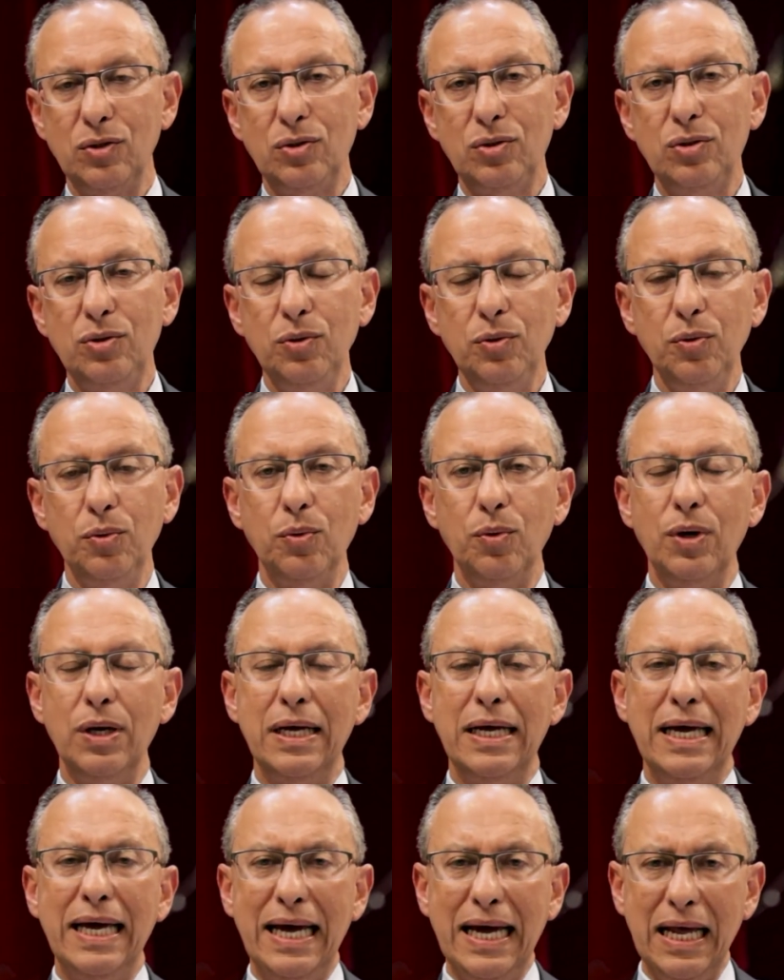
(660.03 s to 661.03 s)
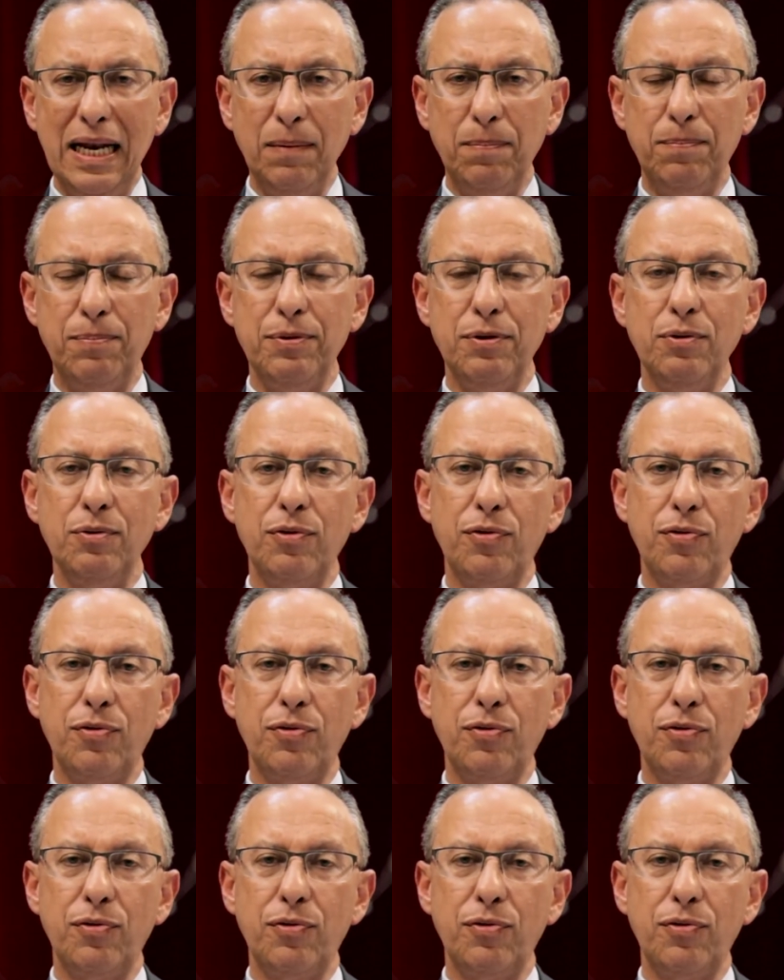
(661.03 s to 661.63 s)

to help you